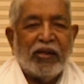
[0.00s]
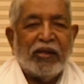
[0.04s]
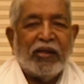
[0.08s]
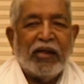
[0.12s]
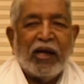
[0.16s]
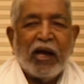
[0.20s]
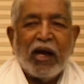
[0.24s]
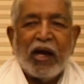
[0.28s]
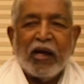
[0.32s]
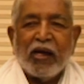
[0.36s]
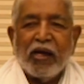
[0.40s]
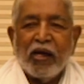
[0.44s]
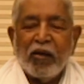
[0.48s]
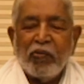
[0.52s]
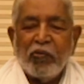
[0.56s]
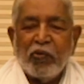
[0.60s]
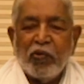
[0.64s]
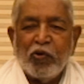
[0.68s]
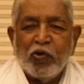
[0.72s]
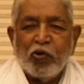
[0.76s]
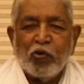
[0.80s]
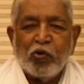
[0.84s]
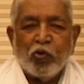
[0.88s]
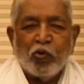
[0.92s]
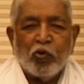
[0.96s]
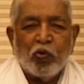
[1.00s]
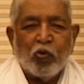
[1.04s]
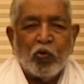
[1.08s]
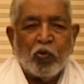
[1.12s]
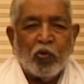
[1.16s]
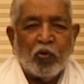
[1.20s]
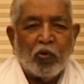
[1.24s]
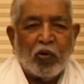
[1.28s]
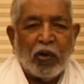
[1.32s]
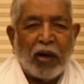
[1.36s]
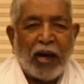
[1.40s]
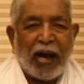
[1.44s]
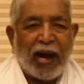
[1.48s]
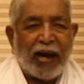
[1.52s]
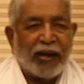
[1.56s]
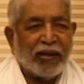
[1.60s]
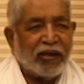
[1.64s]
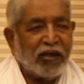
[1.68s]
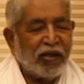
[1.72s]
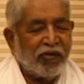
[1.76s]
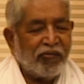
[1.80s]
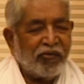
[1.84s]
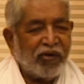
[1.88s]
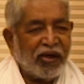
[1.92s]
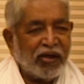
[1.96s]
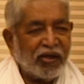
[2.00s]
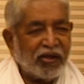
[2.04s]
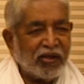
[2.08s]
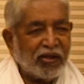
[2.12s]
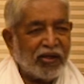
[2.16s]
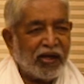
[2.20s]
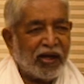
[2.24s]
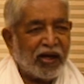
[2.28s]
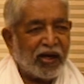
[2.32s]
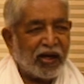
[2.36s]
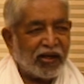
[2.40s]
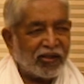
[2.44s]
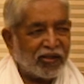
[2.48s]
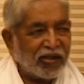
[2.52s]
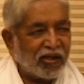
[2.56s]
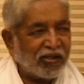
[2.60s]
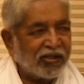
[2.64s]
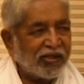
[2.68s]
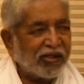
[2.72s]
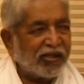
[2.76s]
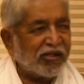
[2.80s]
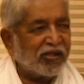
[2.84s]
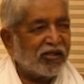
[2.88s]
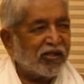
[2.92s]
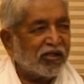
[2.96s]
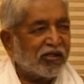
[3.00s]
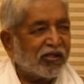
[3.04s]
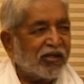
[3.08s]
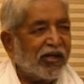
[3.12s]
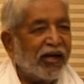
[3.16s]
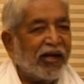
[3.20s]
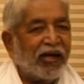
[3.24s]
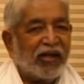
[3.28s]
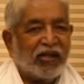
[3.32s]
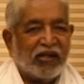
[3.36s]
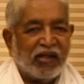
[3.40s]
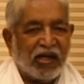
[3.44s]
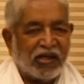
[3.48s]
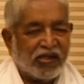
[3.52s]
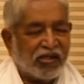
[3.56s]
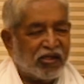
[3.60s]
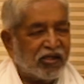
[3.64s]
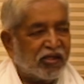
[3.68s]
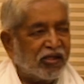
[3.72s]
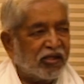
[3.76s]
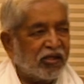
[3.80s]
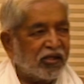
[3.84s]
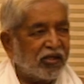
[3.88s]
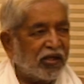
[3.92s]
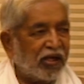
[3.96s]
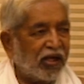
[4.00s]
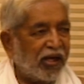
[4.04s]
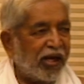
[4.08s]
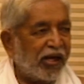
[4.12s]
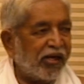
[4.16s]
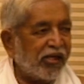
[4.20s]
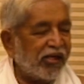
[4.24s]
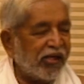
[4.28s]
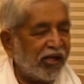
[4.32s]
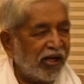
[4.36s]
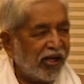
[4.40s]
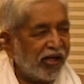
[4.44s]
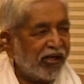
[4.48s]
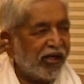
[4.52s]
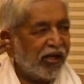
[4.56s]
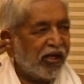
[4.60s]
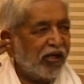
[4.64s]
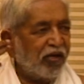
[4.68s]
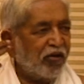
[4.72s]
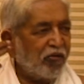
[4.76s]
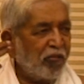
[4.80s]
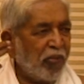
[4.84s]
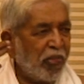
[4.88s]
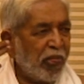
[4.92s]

they are able to activate their other senses like touch and hearing